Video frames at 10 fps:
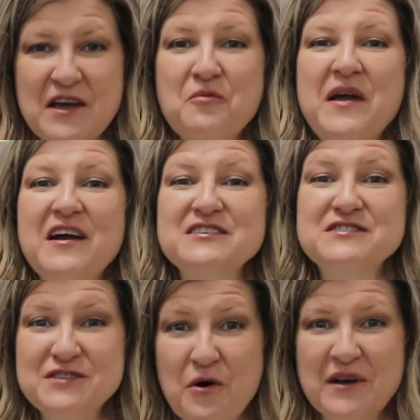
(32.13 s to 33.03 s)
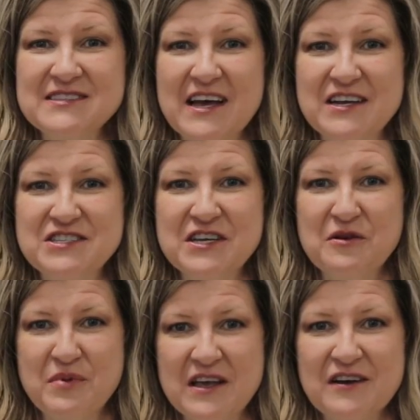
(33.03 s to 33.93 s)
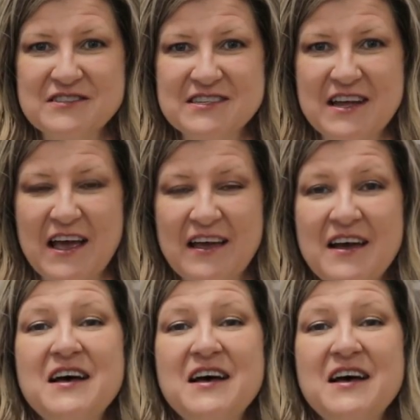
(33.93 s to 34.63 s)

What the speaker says: and we are so excited she could be here today.